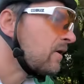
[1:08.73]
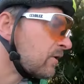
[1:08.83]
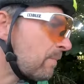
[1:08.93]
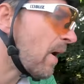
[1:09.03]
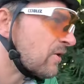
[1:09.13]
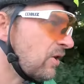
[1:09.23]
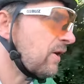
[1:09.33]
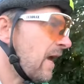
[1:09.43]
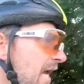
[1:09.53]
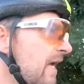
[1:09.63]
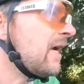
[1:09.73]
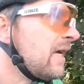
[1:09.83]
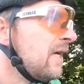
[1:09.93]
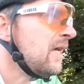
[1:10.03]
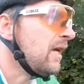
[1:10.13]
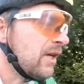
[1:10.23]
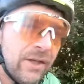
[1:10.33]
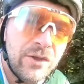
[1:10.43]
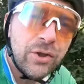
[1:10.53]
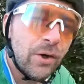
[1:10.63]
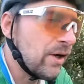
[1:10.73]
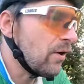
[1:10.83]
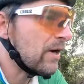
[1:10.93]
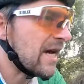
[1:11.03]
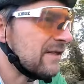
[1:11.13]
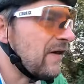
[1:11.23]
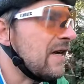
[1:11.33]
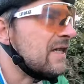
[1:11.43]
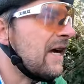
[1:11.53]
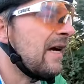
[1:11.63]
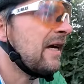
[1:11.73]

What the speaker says: Some parts of the UK, you can join an Audax event